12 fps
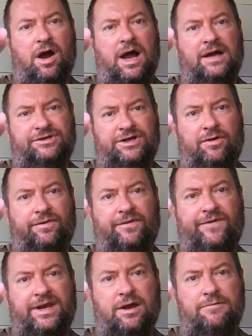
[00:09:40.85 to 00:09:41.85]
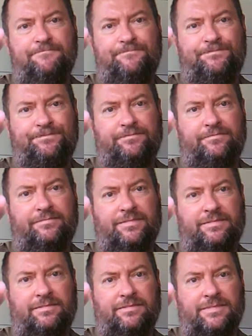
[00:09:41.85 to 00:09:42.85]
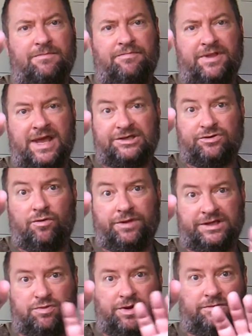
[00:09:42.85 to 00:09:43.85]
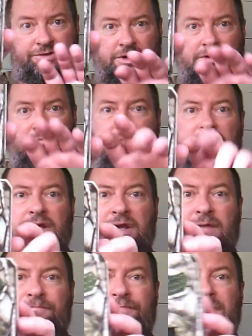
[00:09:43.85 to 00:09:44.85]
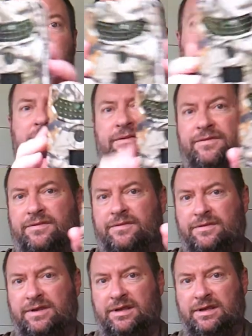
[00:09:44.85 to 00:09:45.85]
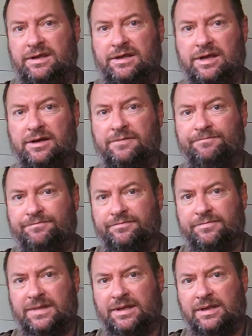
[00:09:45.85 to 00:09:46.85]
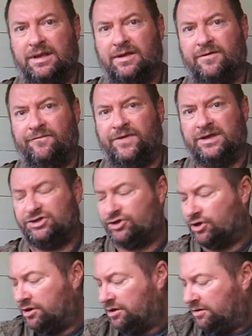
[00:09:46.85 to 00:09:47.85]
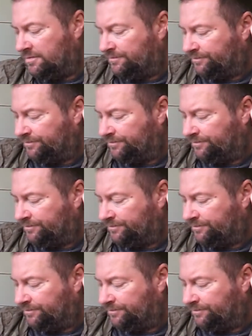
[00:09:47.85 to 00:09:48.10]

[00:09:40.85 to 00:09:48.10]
actually on the video, but that's all this one will do. The Victure